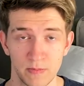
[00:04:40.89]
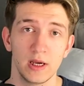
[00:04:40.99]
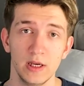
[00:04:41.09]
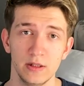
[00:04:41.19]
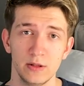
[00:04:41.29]

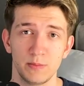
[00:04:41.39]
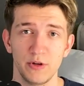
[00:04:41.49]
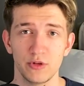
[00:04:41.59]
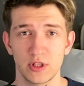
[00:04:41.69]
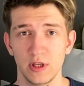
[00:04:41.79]
And
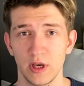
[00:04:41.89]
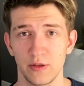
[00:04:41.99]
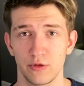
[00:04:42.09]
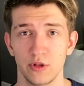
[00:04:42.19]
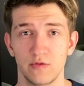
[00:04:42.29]
previously I
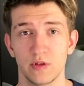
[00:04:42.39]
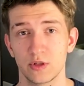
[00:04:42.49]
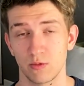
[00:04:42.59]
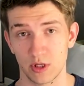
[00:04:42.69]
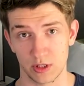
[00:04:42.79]
thought this
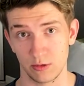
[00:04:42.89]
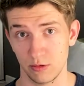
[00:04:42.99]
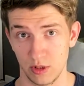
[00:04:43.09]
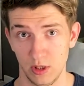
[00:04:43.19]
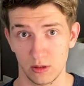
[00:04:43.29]
was a
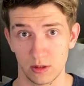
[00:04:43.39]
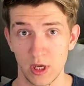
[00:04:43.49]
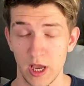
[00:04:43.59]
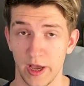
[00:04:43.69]
good deal.